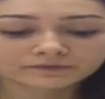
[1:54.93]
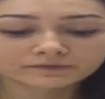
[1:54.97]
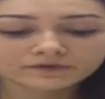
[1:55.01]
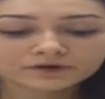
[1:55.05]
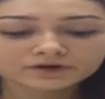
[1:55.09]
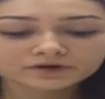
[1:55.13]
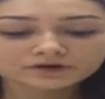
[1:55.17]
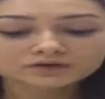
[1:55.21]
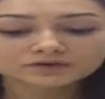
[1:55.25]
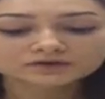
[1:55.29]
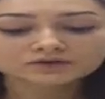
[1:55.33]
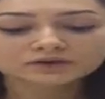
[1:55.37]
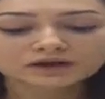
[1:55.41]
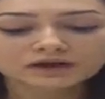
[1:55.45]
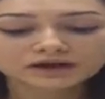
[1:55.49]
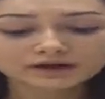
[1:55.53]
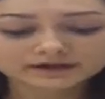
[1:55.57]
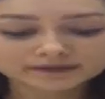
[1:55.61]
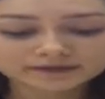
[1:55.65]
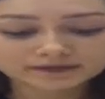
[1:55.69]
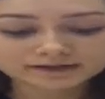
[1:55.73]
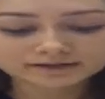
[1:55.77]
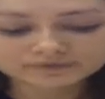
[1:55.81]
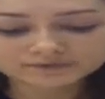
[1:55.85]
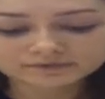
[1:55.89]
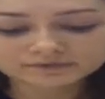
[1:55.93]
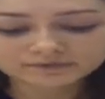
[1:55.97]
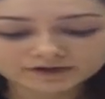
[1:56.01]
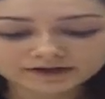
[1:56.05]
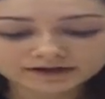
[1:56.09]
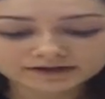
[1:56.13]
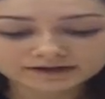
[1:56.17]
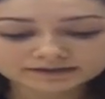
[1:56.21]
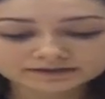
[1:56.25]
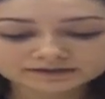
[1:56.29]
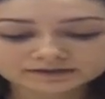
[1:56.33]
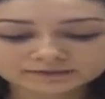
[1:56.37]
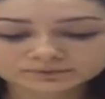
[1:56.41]
First,
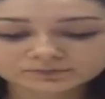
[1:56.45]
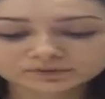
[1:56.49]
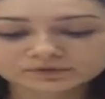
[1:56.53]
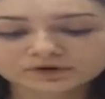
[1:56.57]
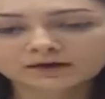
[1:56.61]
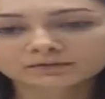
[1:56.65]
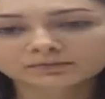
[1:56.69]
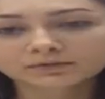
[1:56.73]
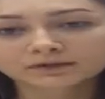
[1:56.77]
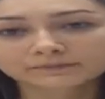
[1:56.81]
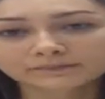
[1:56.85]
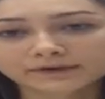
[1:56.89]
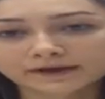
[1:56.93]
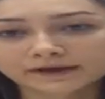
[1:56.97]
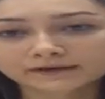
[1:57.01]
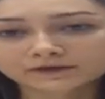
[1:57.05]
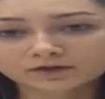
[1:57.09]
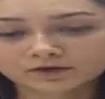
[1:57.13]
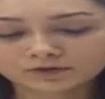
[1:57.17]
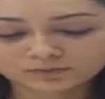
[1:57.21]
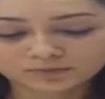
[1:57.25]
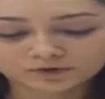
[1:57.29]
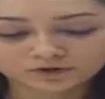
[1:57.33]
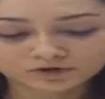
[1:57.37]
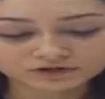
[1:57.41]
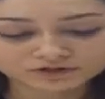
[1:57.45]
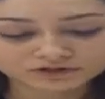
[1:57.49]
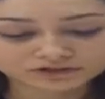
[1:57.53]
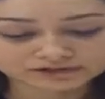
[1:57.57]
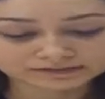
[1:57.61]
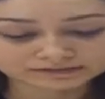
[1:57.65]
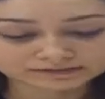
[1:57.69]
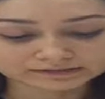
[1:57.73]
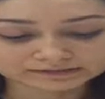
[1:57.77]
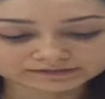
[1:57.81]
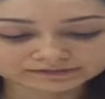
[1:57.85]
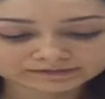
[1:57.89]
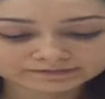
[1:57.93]
identifying the problem and
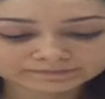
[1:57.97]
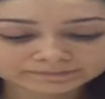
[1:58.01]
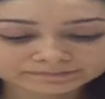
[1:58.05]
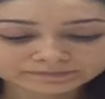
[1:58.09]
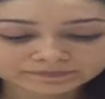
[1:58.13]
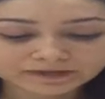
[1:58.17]
opportunity.